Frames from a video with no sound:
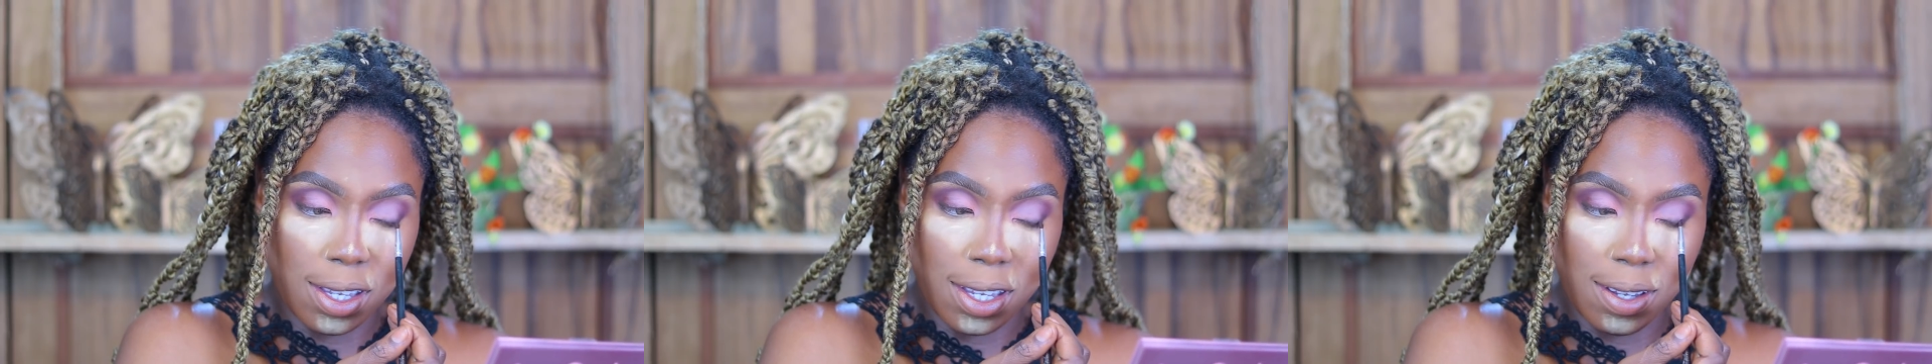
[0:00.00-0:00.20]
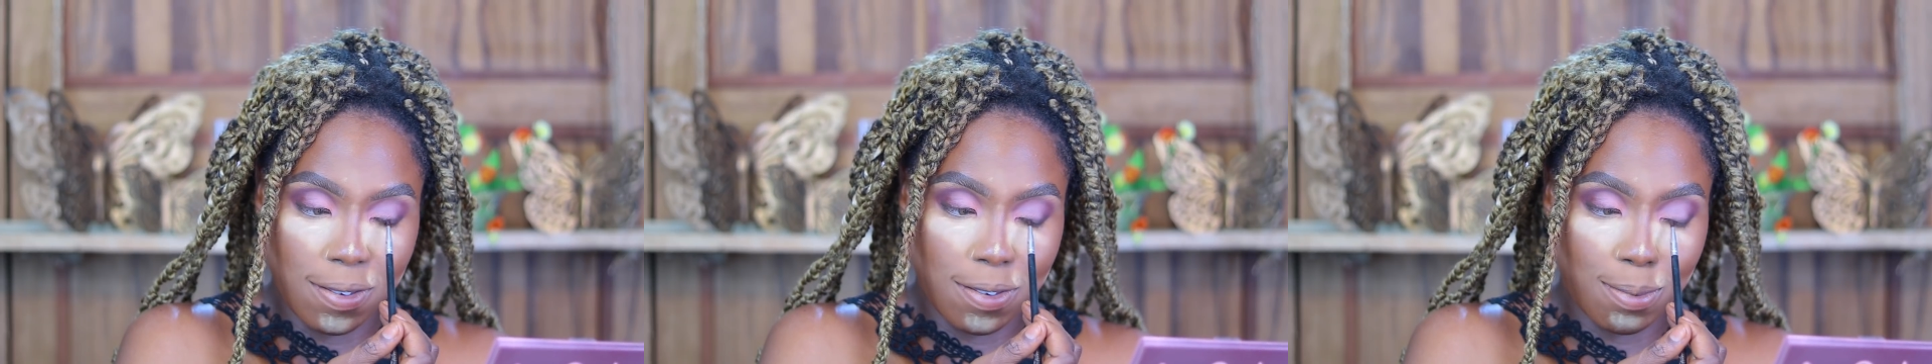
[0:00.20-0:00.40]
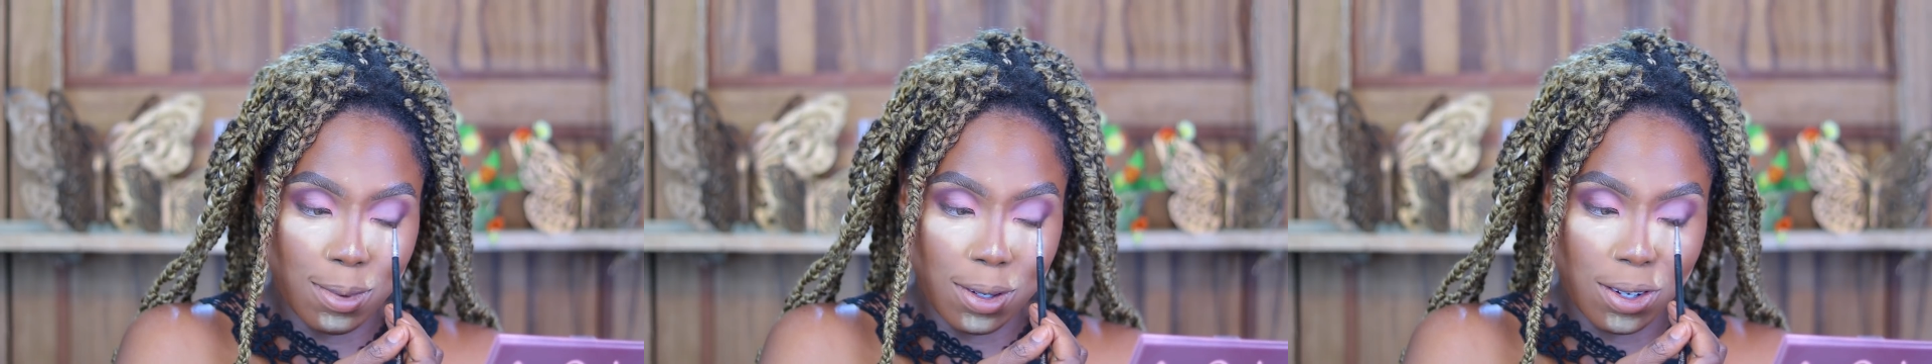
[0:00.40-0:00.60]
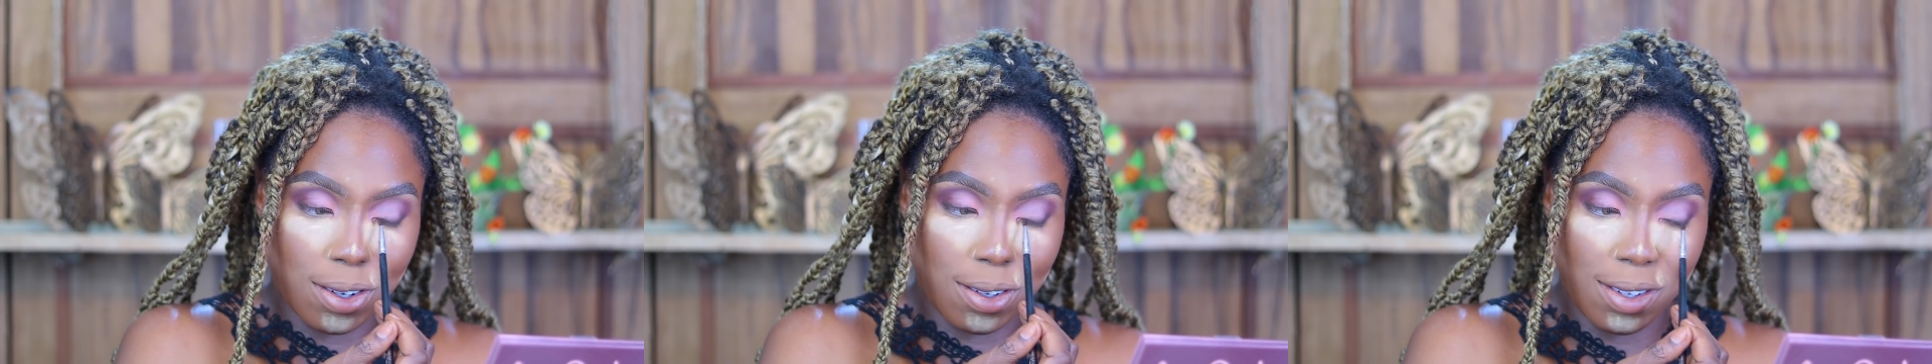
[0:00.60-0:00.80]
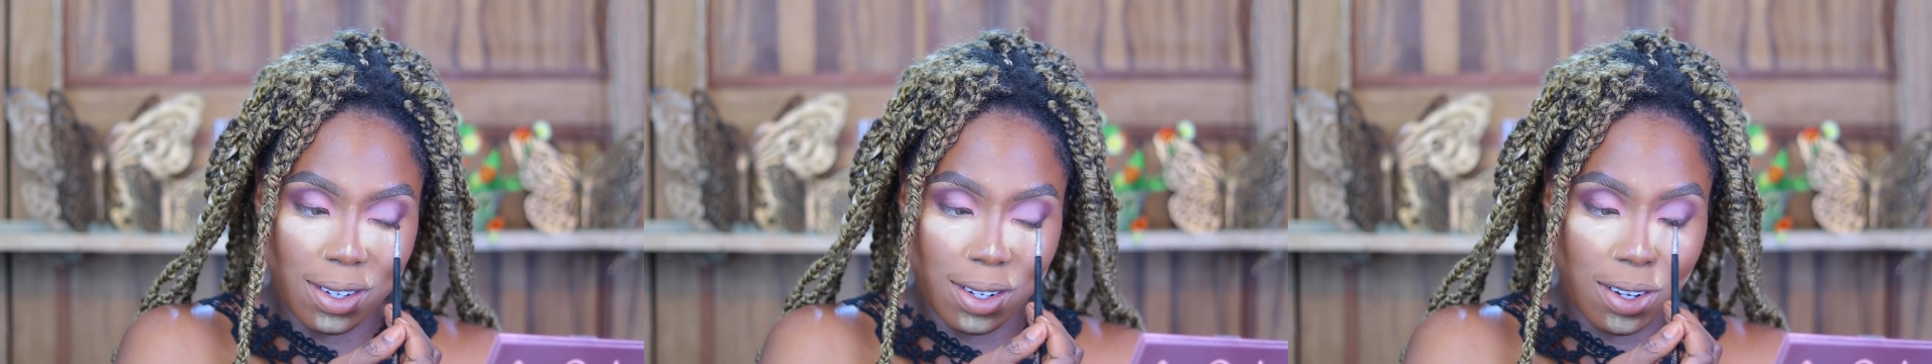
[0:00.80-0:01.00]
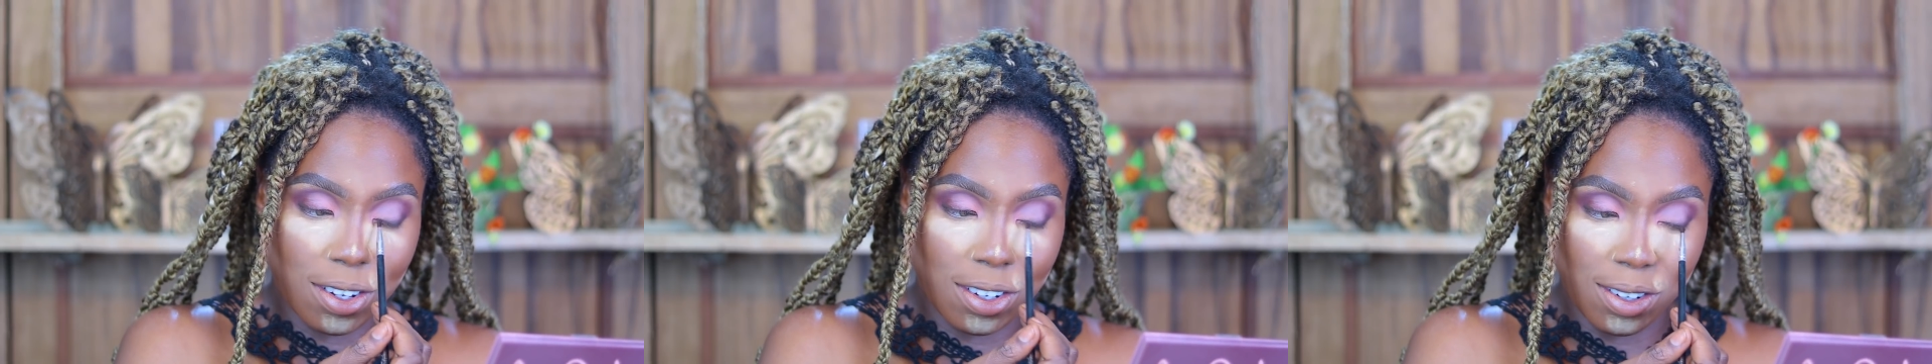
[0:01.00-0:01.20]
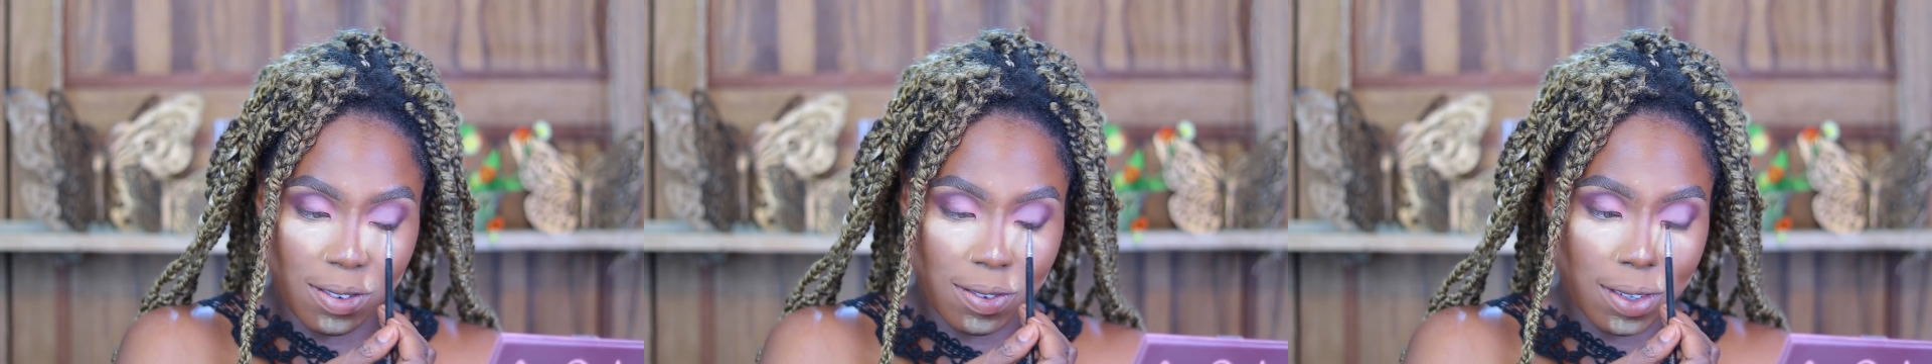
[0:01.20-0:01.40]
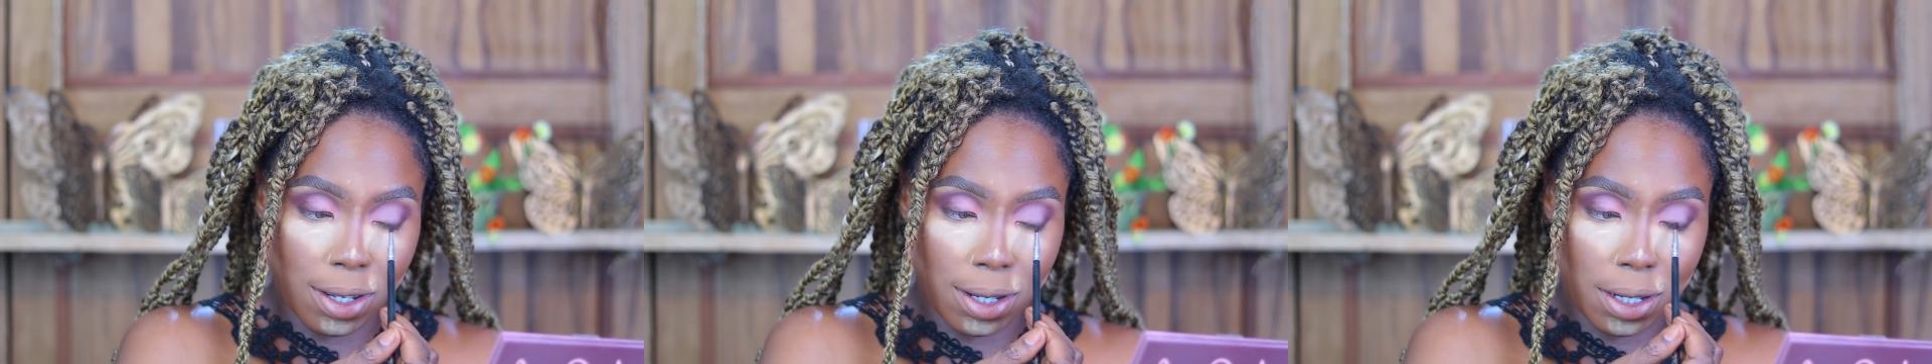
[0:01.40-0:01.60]
He gives me all the
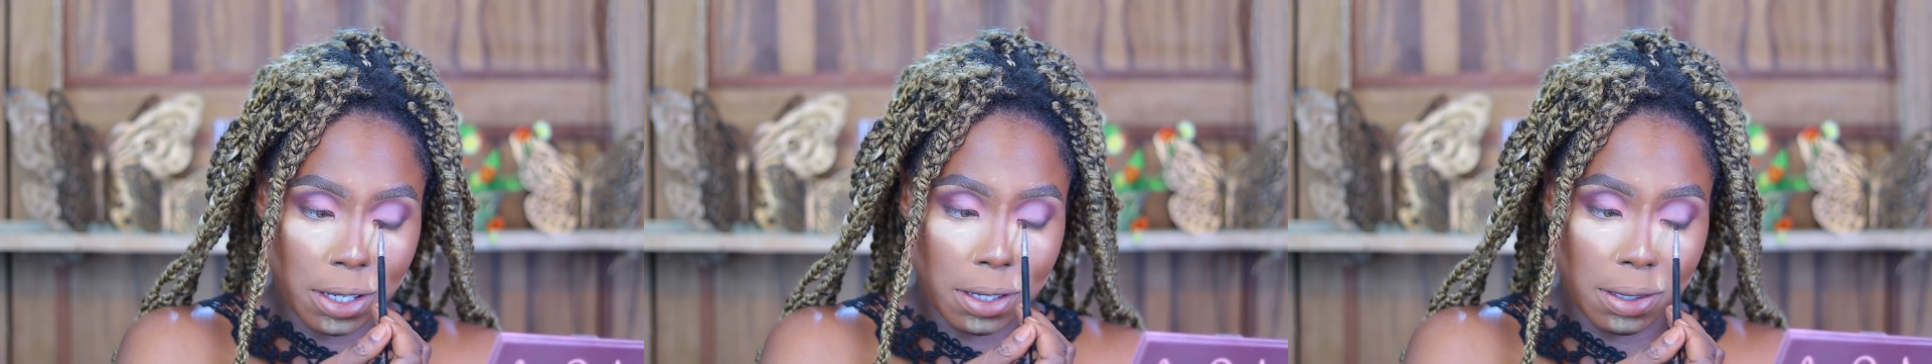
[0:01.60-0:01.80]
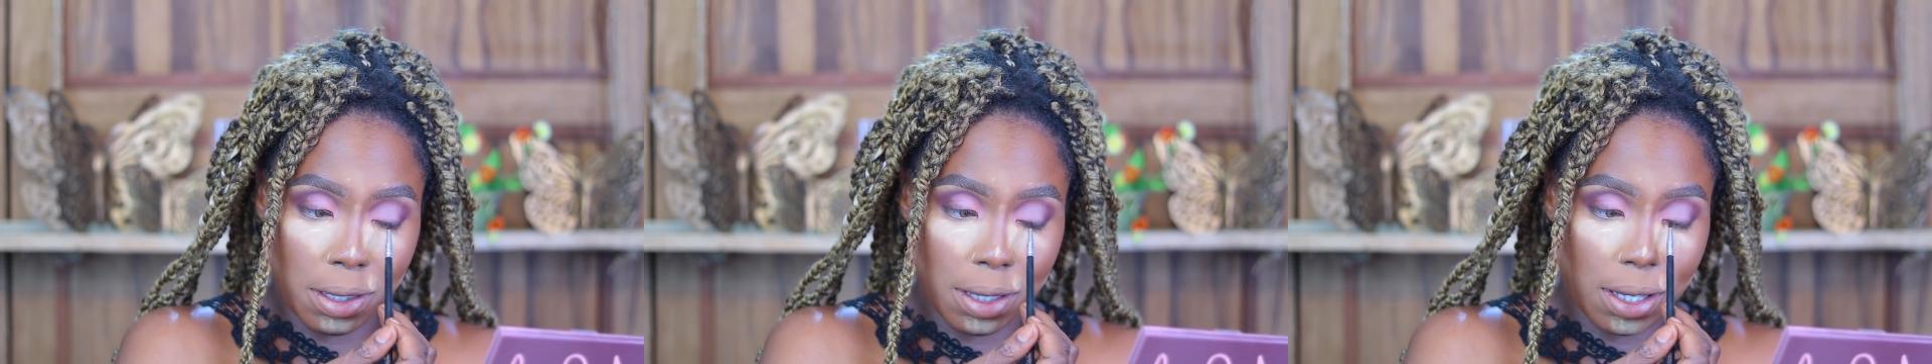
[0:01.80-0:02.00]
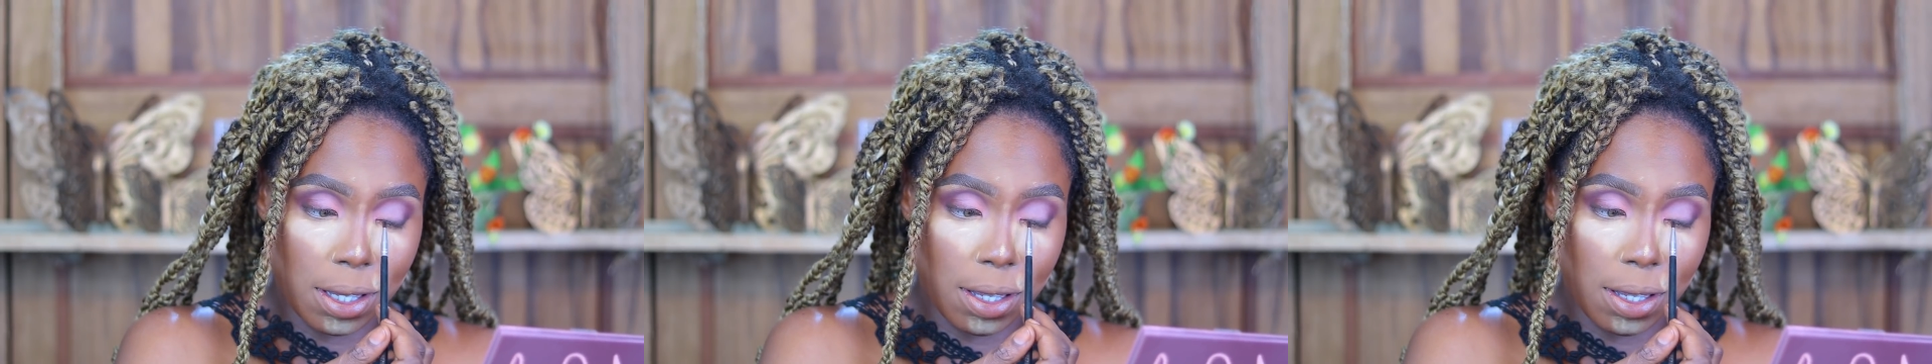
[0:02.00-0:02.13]
love, guys.